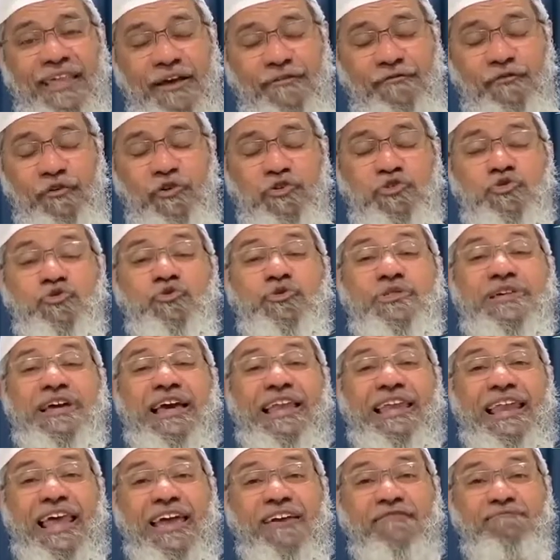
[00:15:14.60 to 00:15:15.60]
therefore,
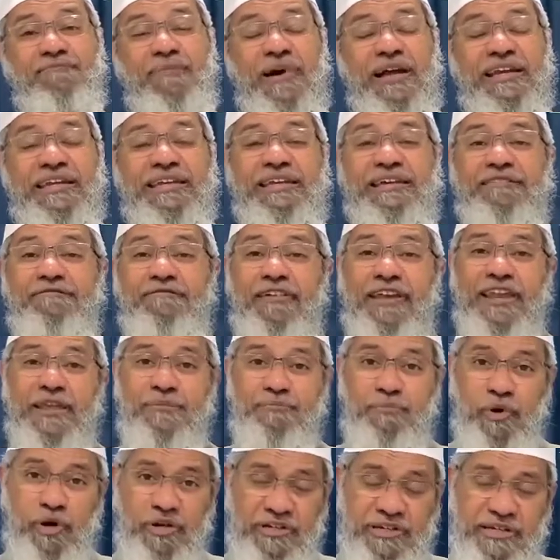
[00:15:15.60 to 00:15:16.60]
choosing a life partner is
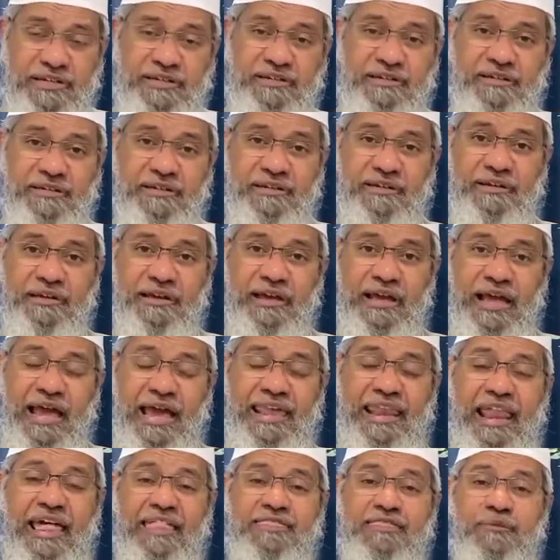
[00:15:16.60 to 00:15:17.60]
very important.
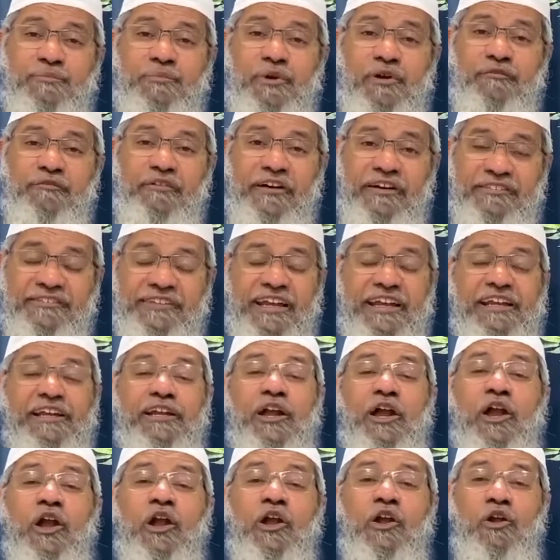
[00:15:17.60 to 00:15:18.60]
And as the Prophet
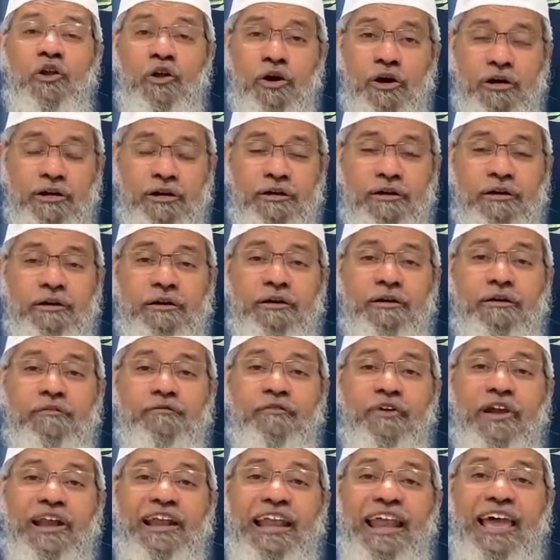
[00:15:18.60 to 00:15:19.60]
said, look
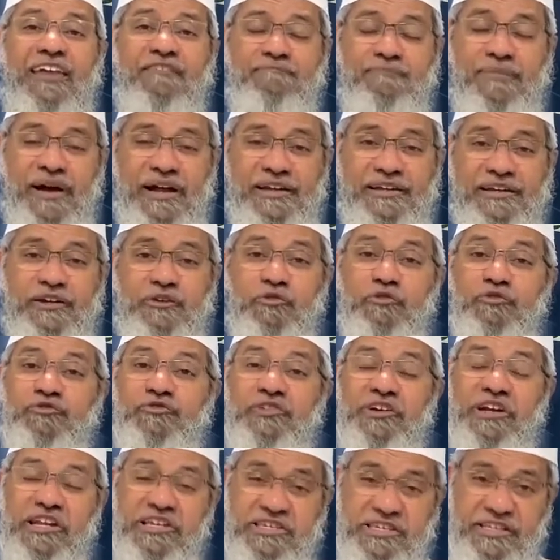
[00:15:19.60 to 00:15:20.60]
for a life partner
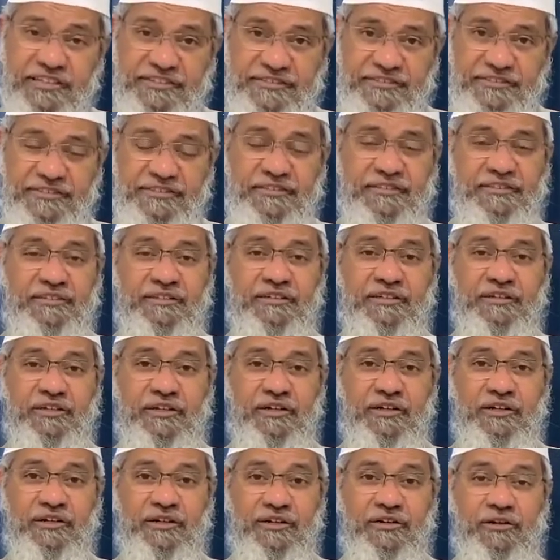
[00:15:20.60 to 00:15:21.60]
who's religious,
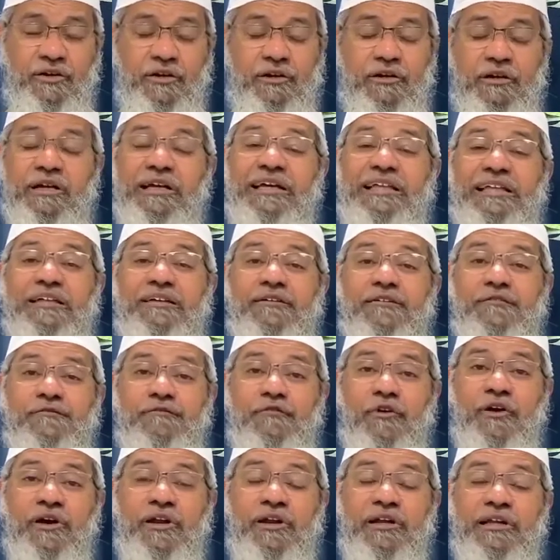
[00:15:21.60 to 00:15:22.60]
look
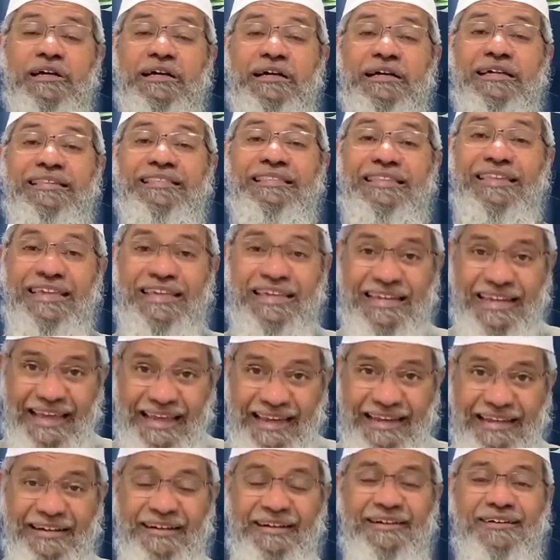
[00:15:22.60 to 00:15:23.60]
for
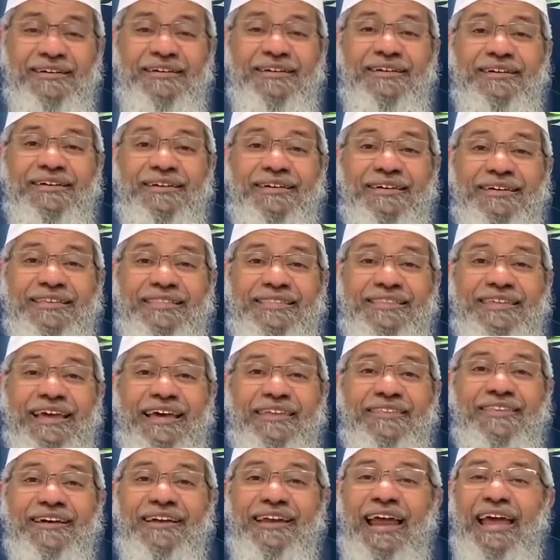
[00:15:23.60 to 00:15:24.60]
deen in her.
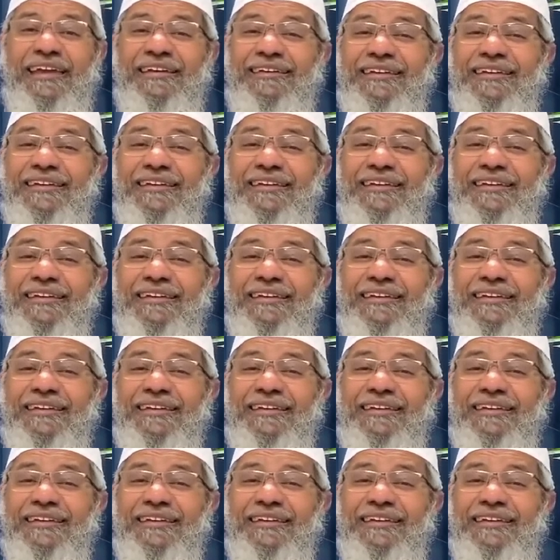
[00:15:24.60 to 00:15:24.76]
The other